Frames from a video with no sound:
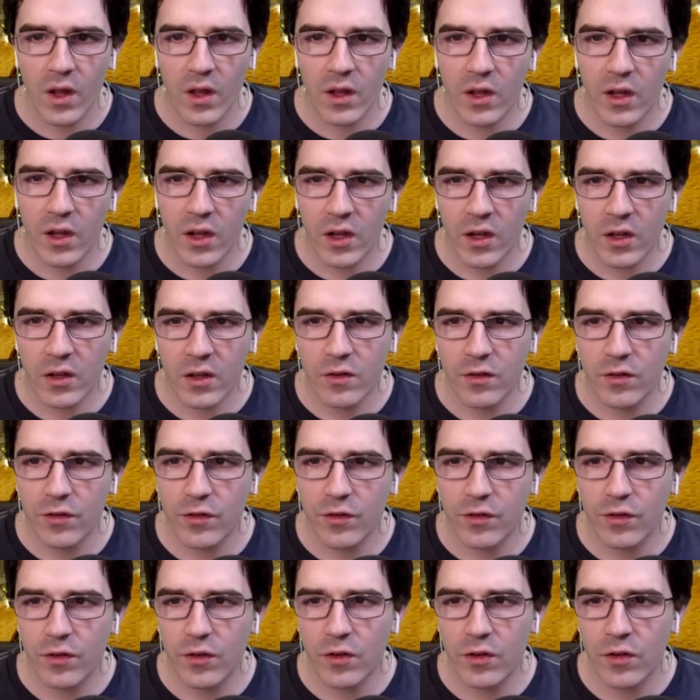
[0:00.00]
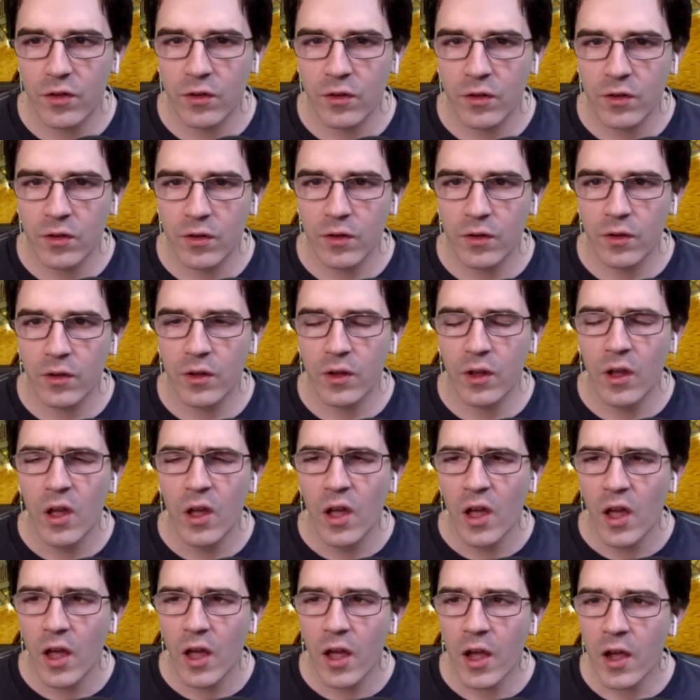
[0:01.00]
it's,
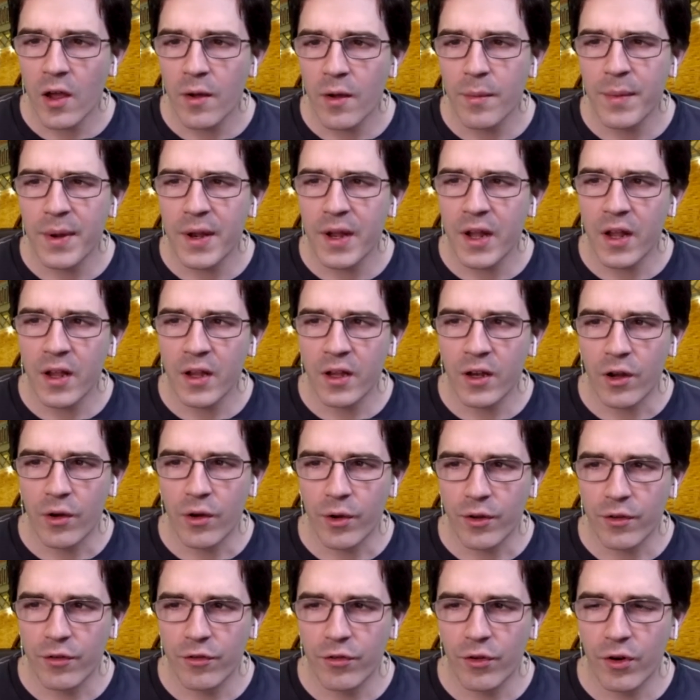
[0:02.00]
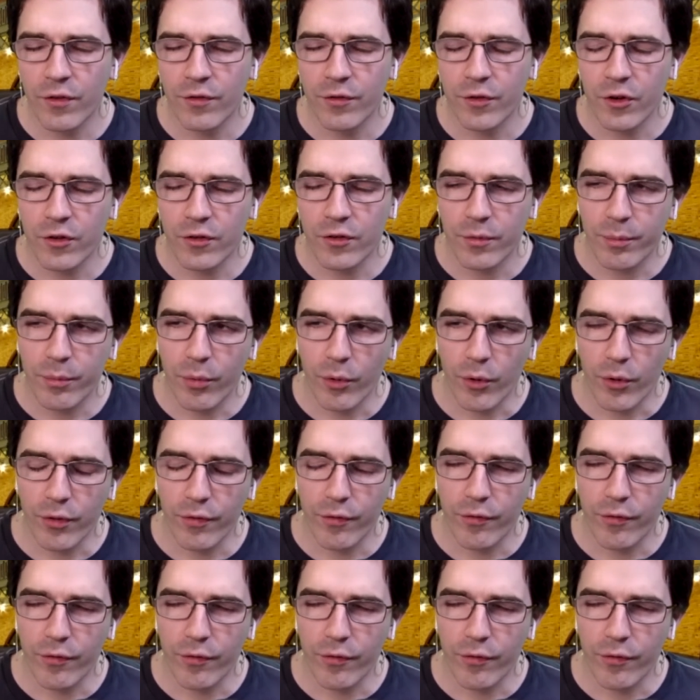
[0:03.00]
I mean, you know, it's sort of just both